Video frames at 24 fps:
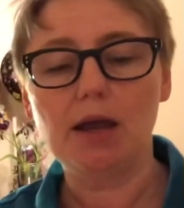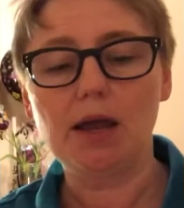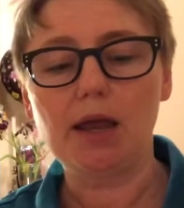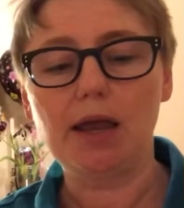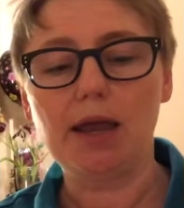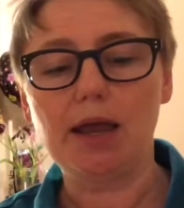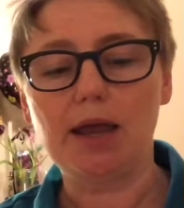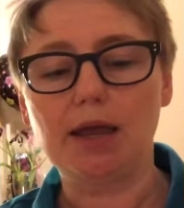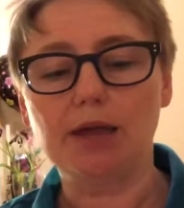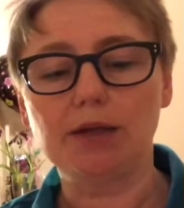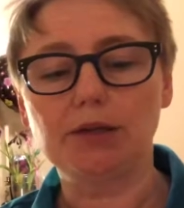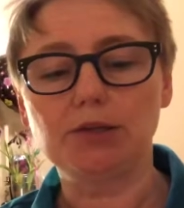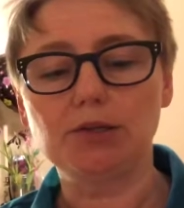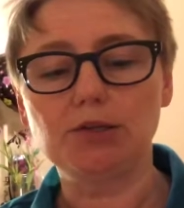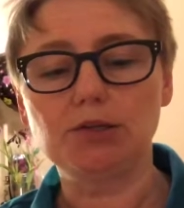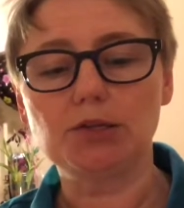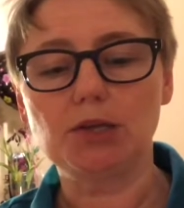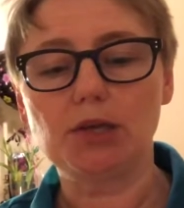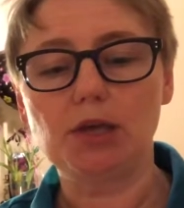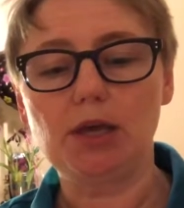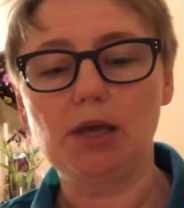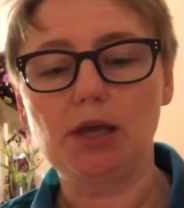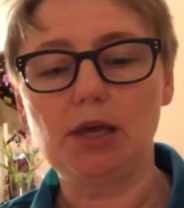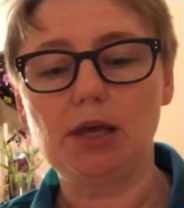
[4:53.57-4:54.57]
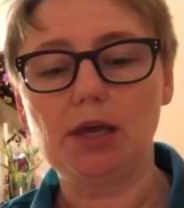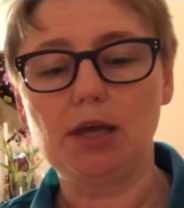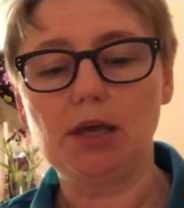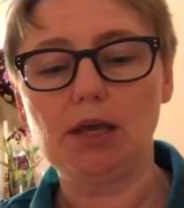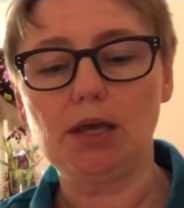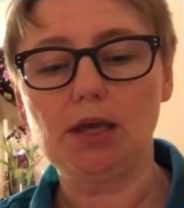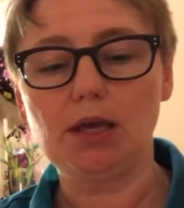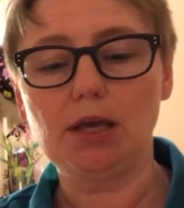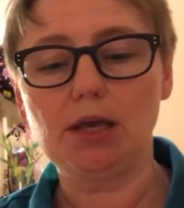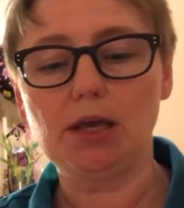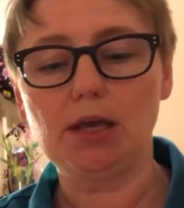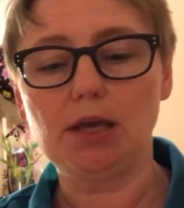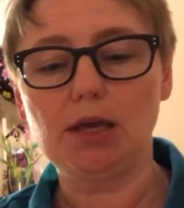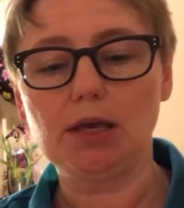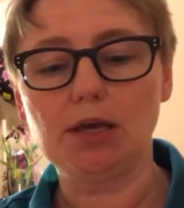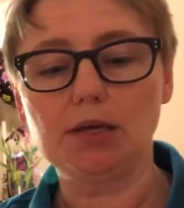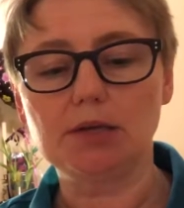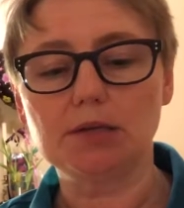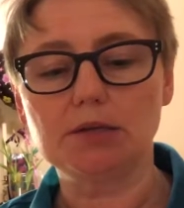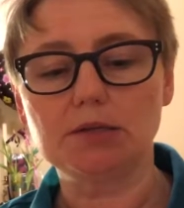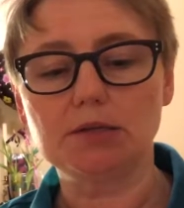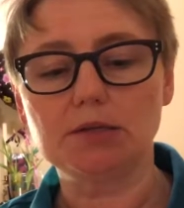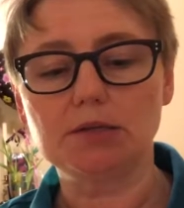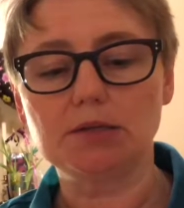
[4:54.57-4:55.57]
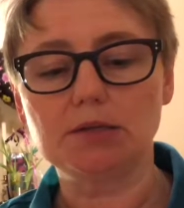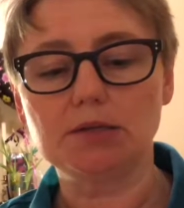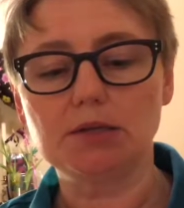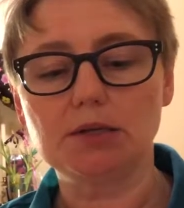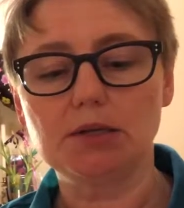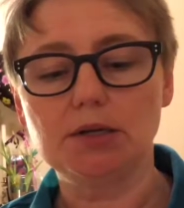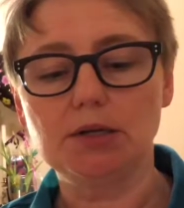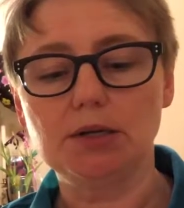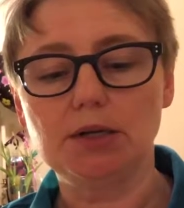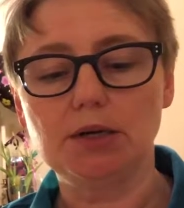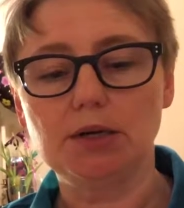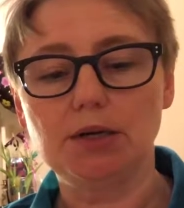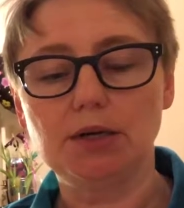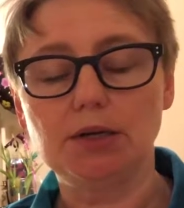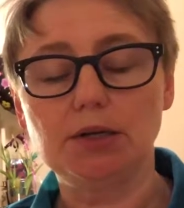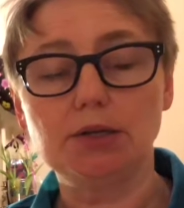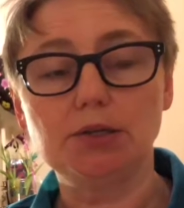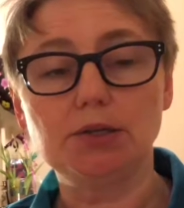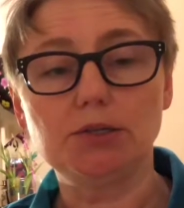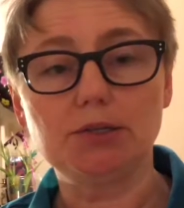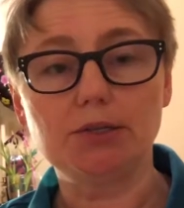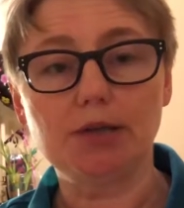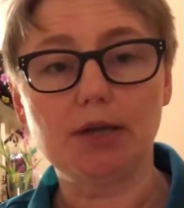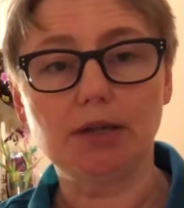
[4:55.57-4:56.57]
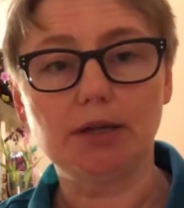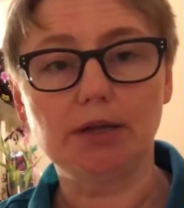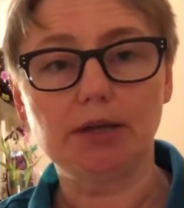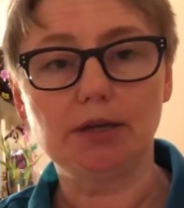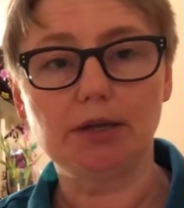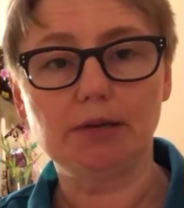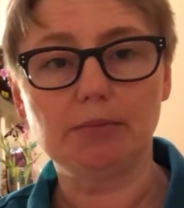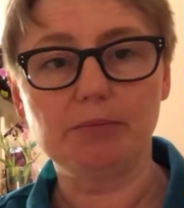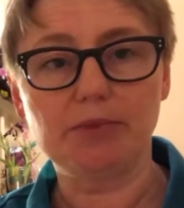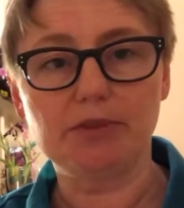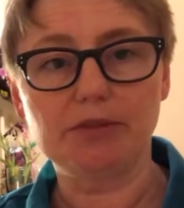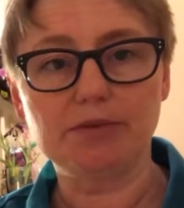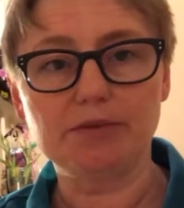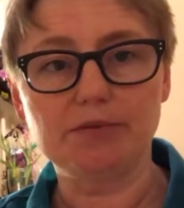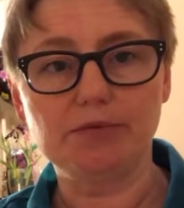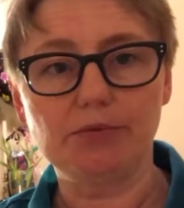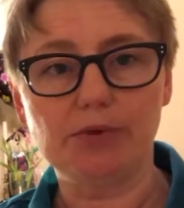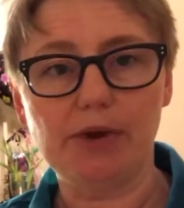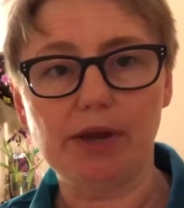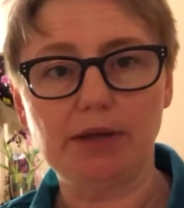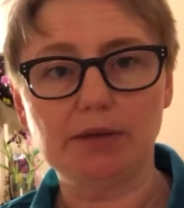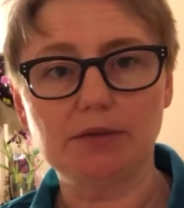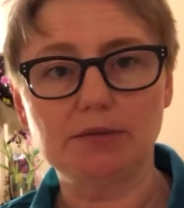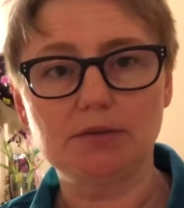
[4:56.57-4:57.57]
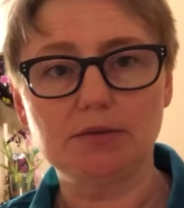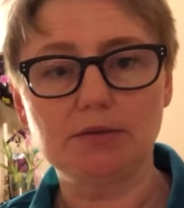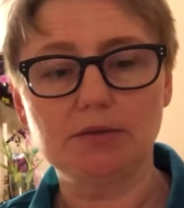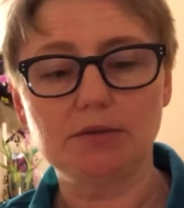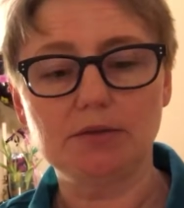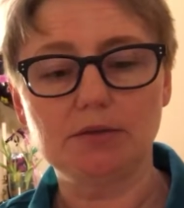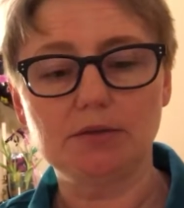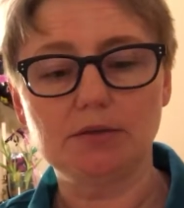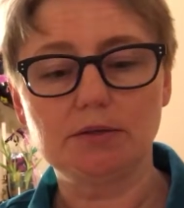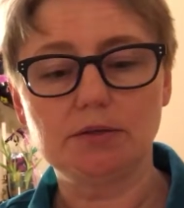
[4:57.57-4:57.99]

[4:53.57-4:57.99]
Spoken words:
and he is telling him this phrase.